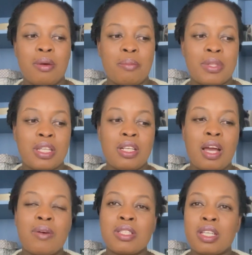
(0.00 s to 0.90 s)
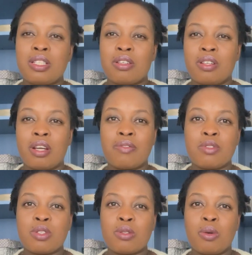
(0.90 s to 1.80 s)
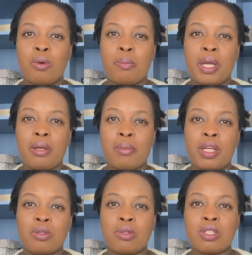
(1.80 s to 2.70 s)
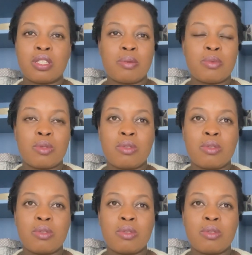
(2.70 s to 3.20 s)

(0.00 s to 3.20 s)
But then I was at a craft store buying my daughter some school